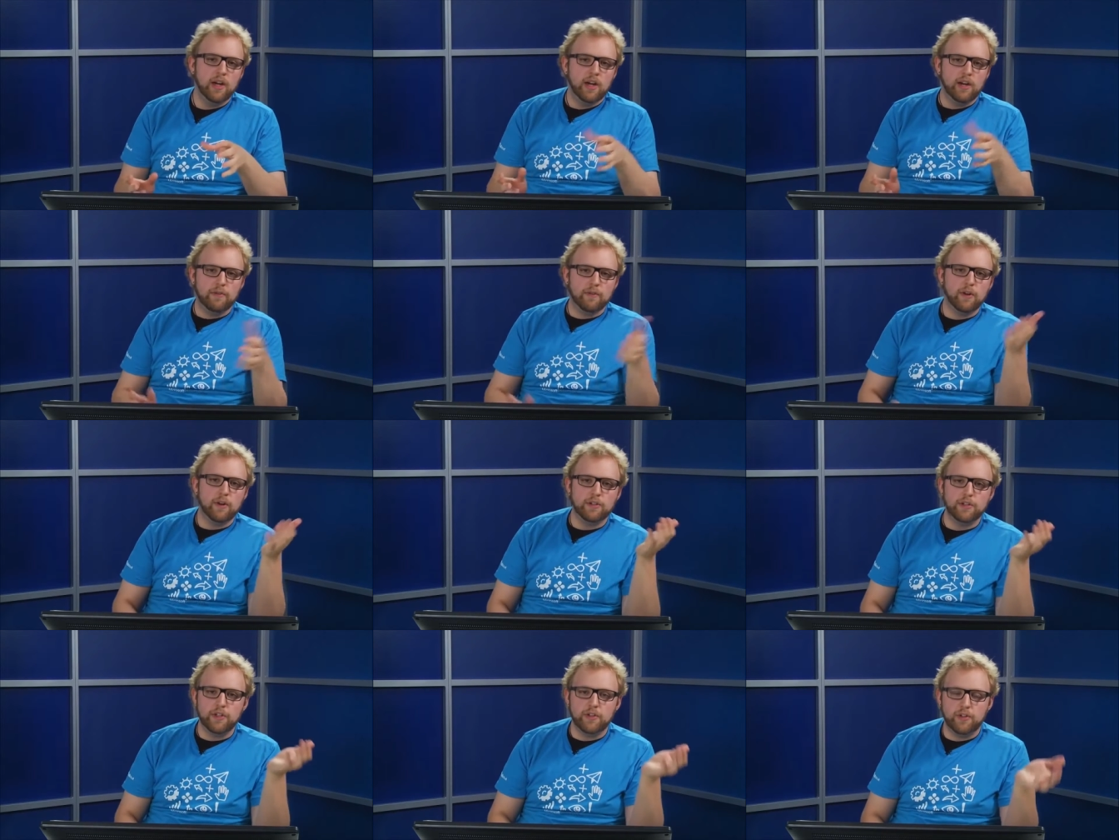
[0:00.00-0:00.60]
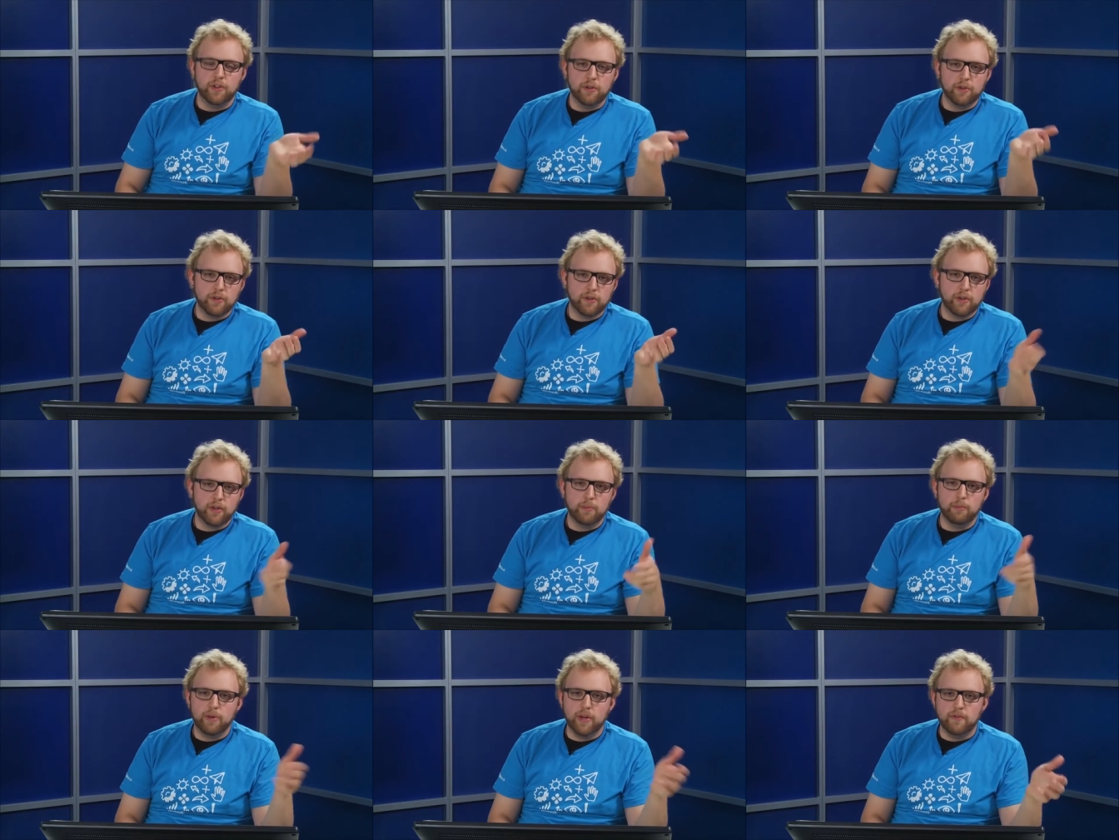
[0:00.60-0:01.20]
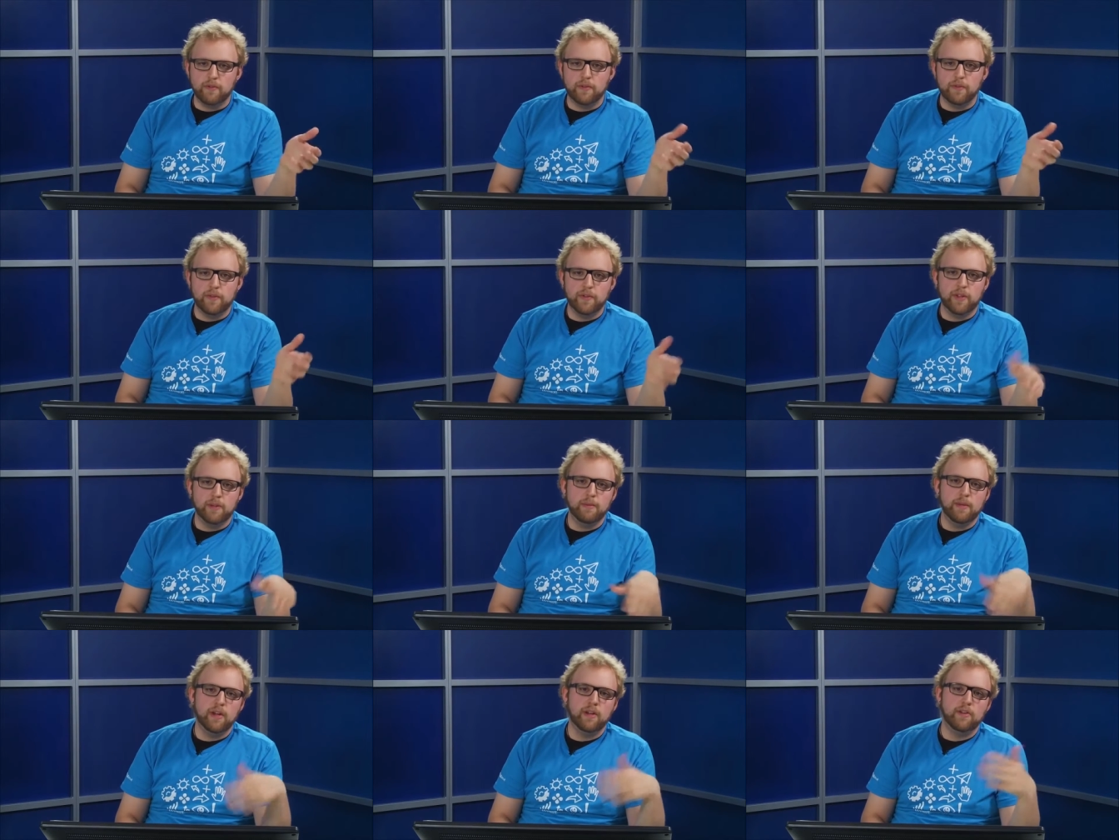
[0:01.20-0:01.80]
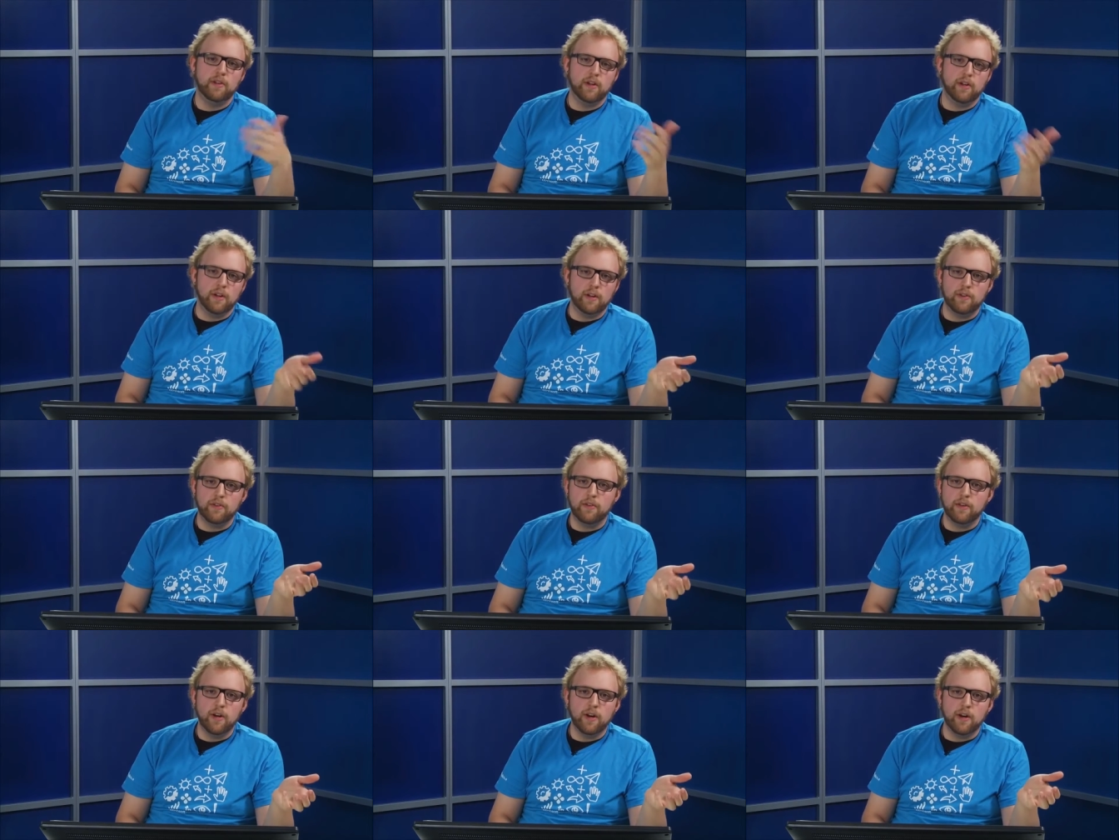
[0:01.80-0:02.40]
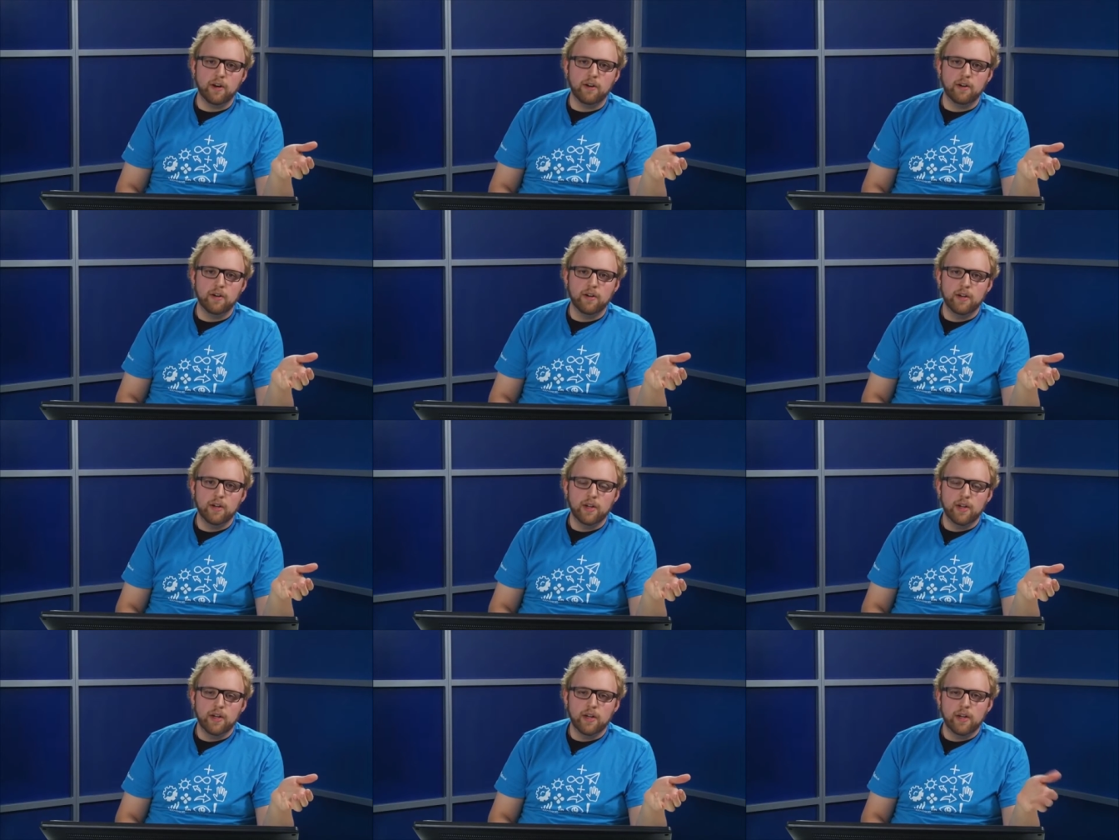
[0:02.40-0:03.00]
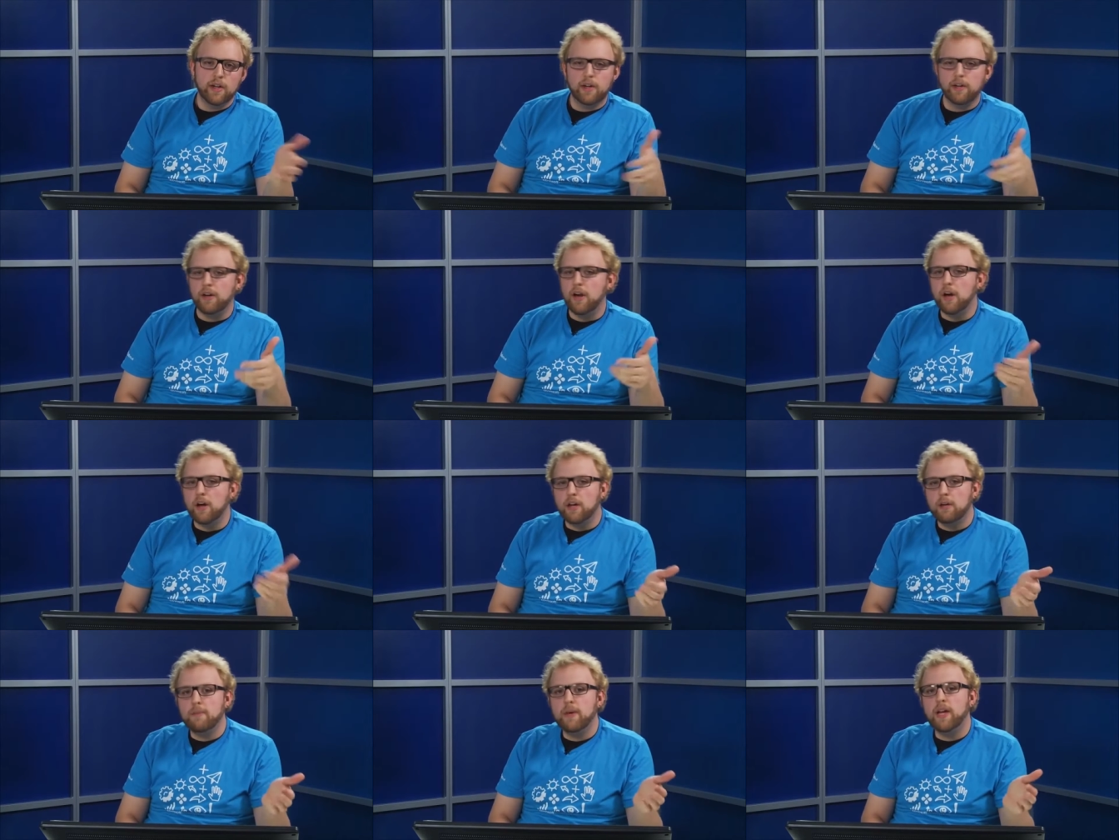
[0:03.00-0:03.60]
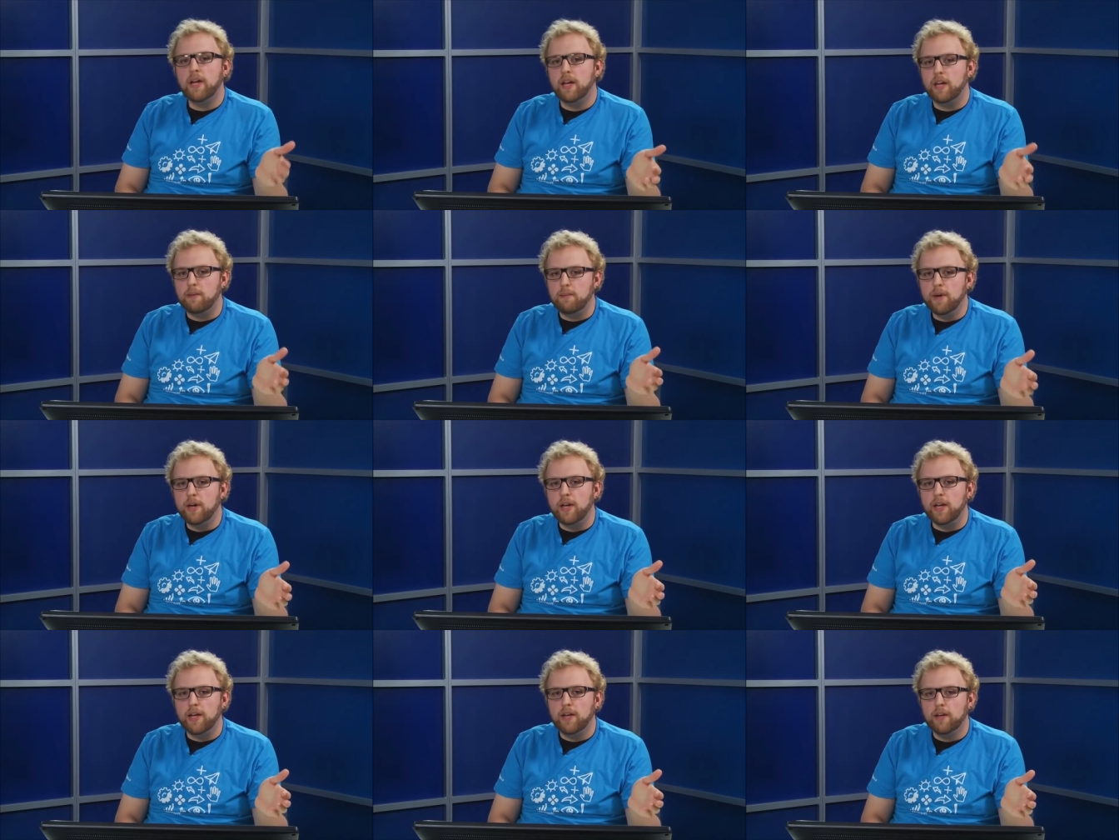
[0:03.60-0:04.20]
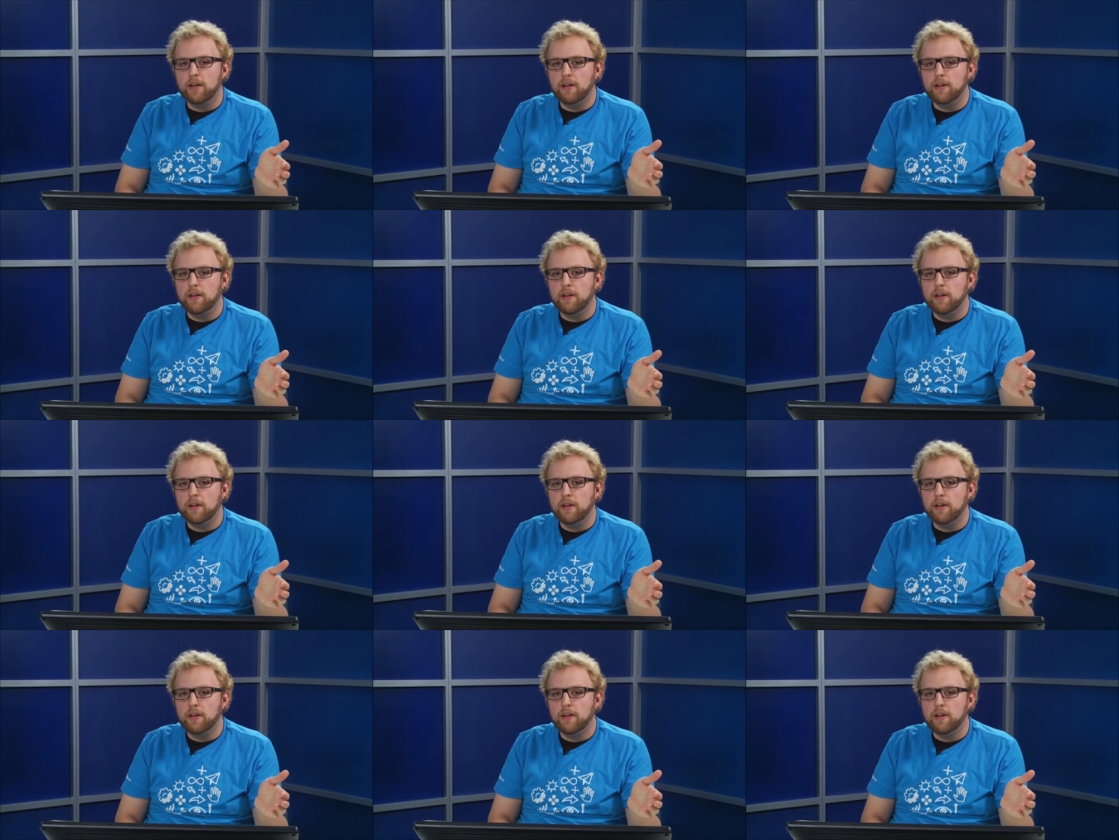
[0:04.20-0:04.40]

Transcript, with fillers: If they're all just users going to play for fifteen minutes and uninstall, you're not going to make any money.